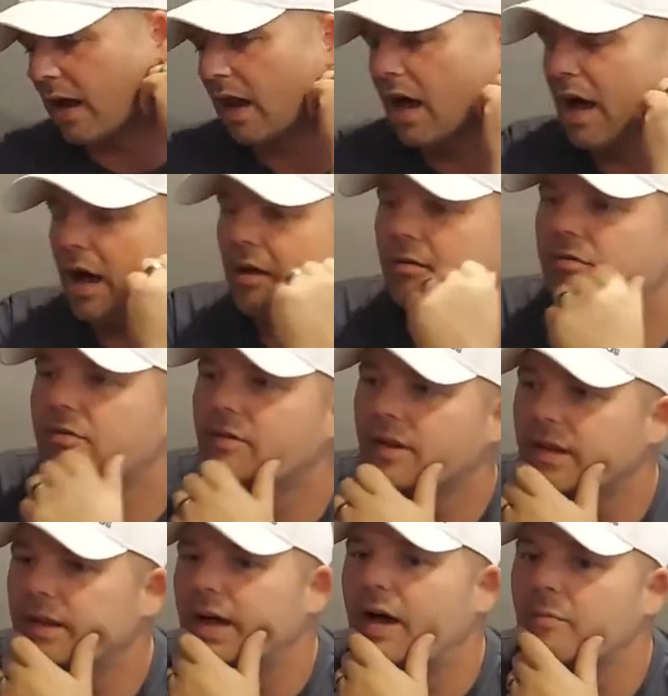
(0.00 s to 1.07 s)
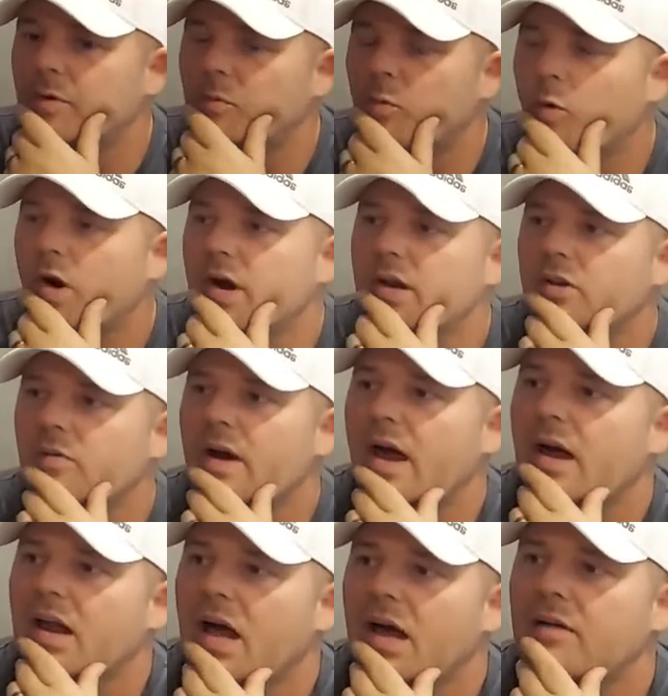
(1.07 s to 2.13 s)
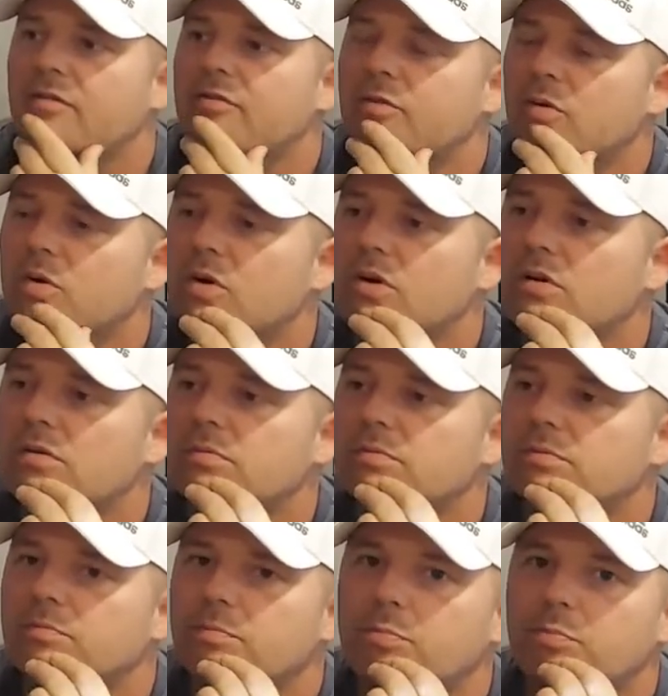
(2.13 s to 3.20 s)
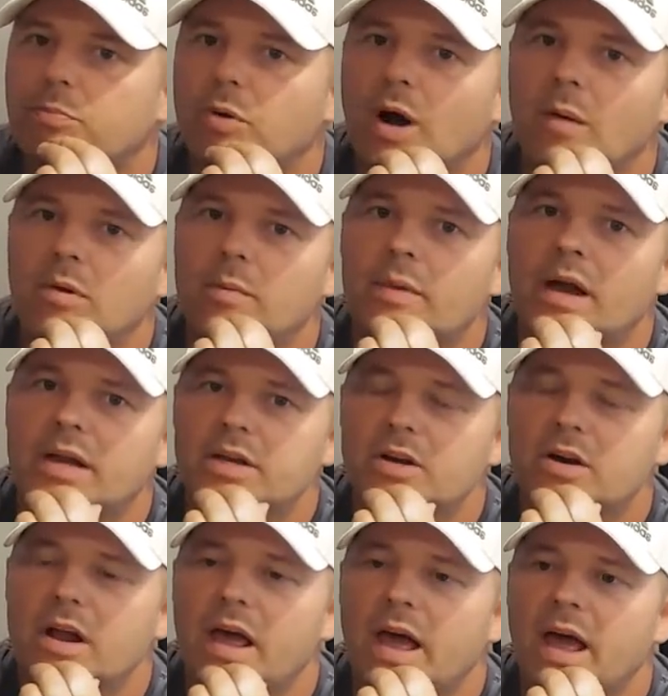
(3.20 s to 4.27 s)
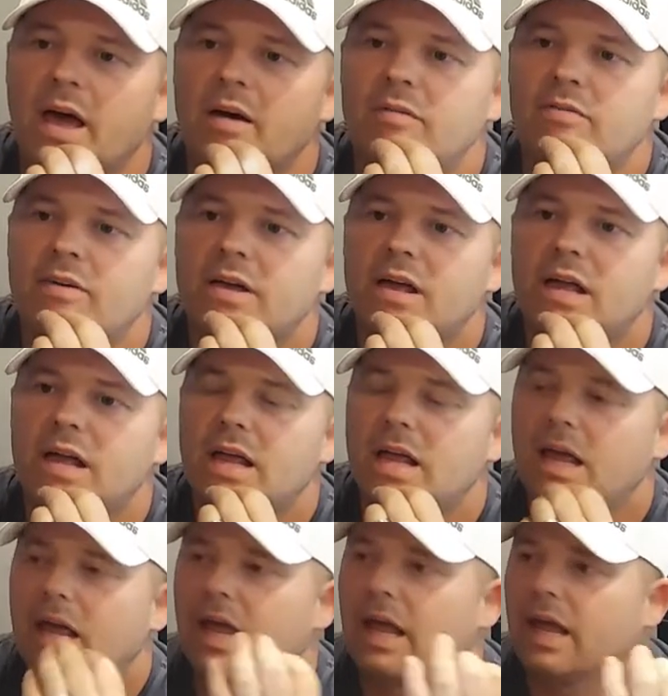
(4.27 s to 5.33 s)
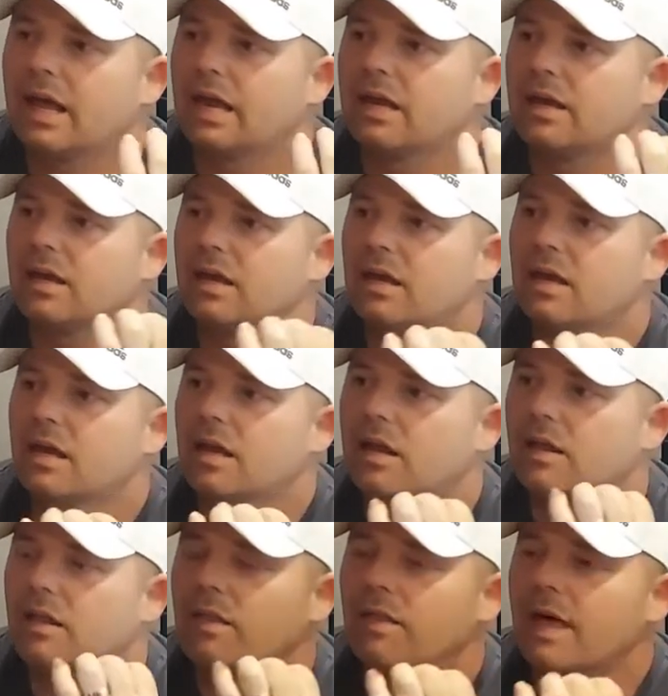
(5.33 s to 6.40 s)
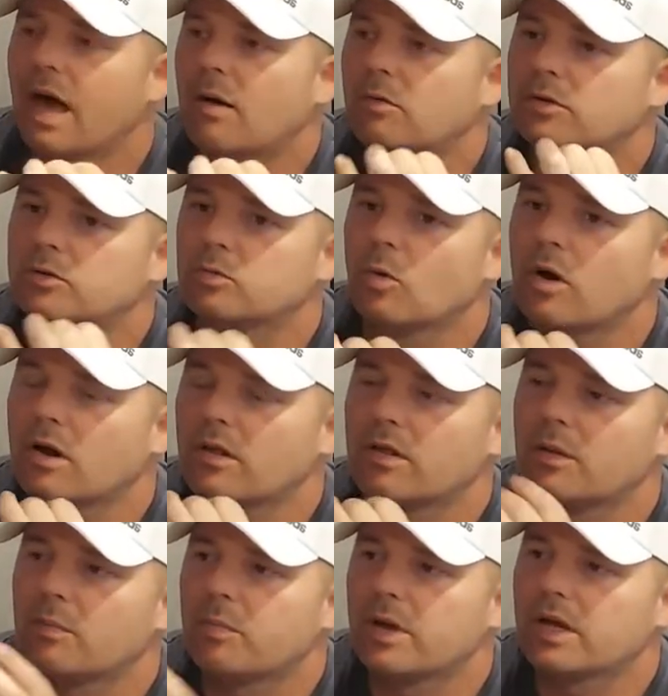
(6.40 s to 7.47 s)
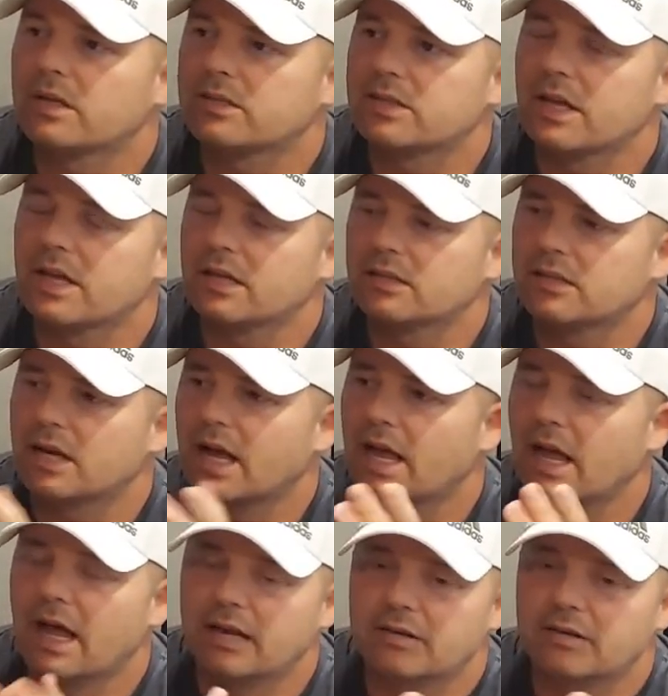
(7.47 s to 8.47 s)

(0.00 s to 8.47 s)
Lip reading: Live. I've been wanting Dirac Live for probably about 1.5 years, and that was one of the biggest things that